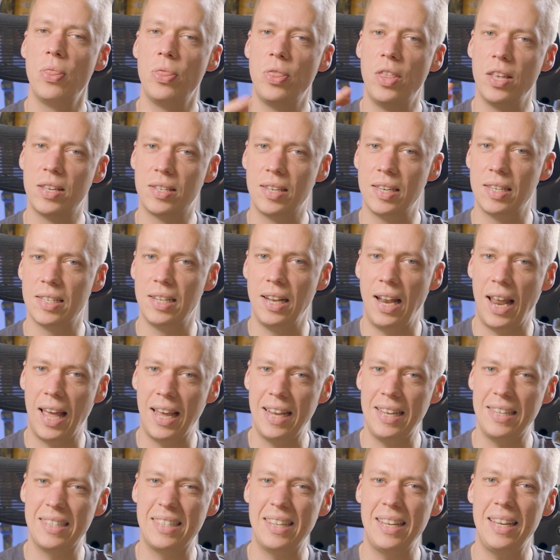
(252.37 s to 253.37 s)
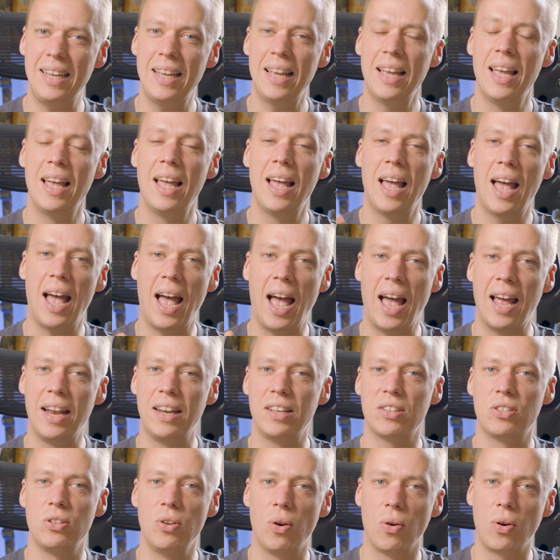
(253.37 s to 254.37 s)
This is lazy and
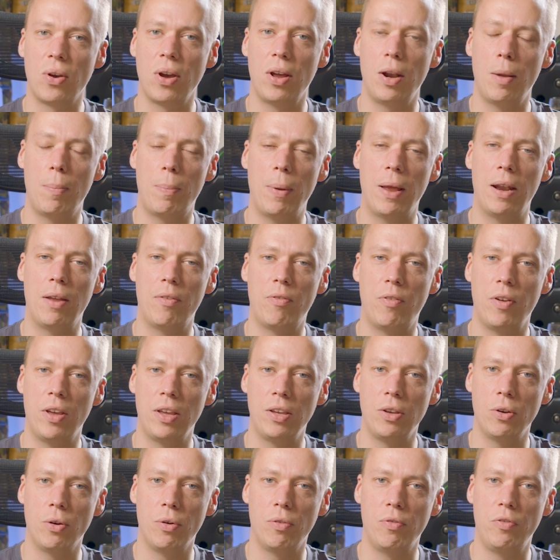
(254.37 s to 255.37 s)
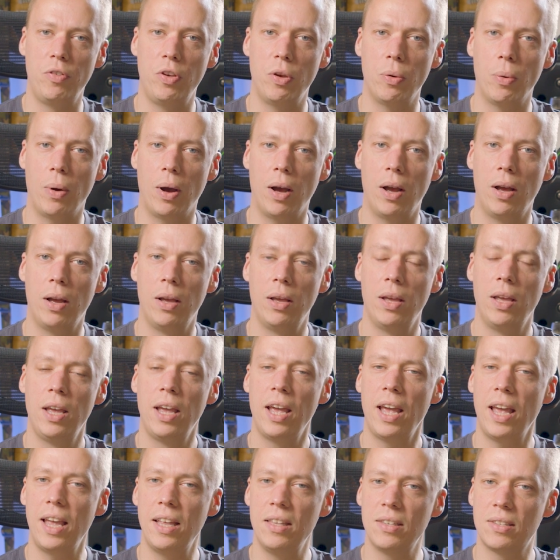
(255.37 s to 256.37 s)
it's not going to benefit your viewer.
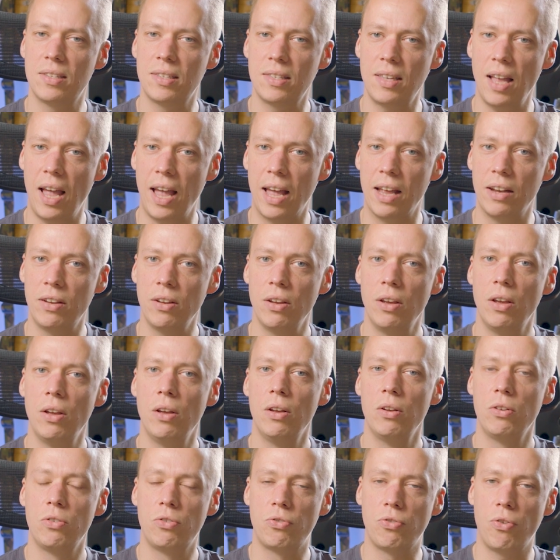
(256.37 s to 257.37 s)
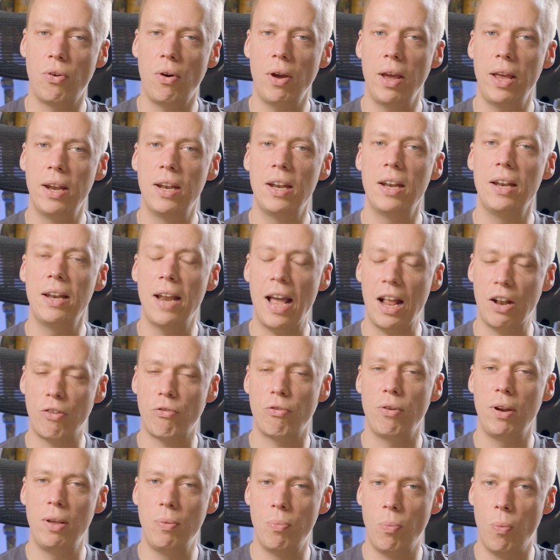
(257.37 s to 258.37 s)
Instead, try and
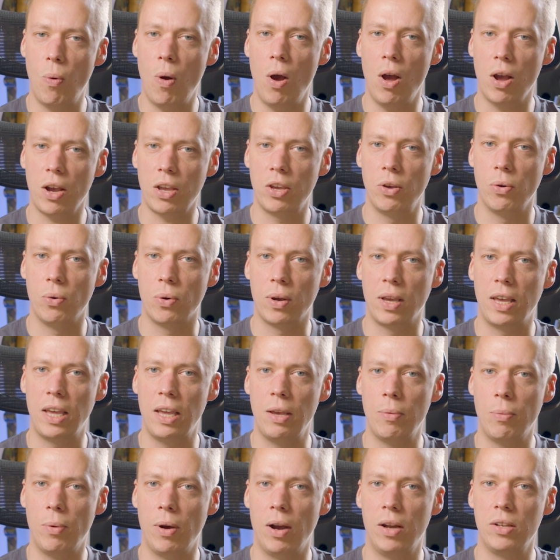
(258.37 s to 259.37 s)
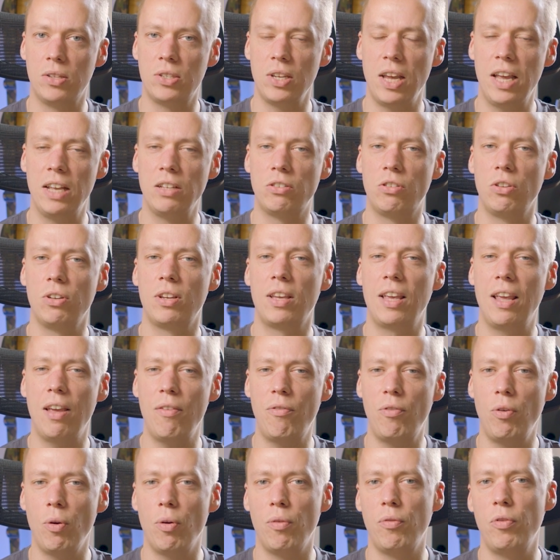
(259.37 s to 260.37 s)
naturally work your keywords in to
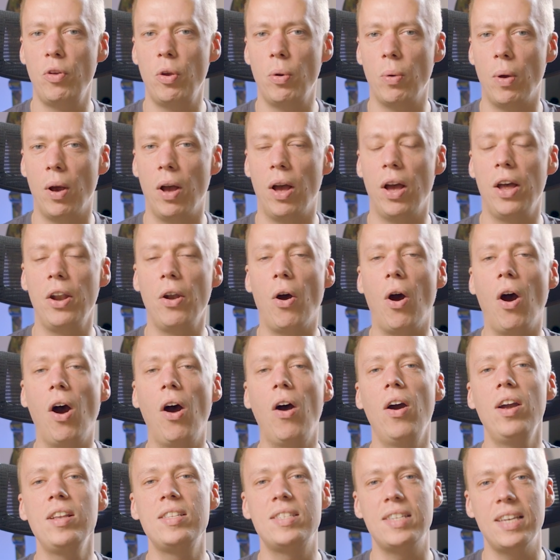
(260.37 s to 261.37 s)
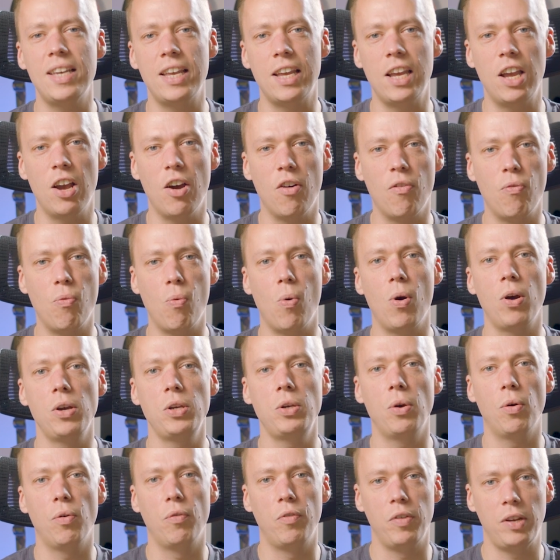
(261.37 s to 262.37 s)
give your viewer an idea of what
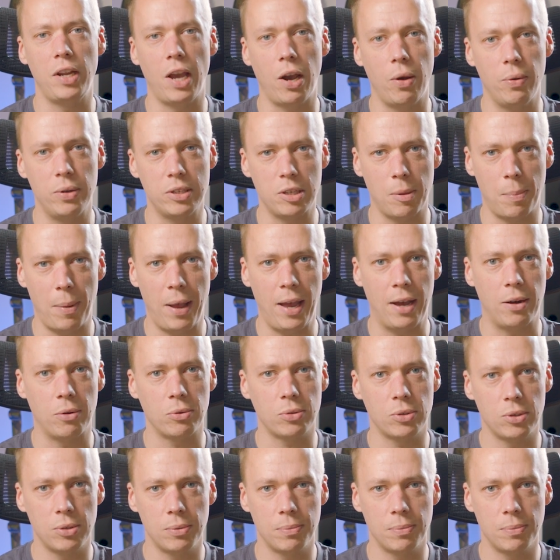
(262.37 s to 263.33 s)
your video is about.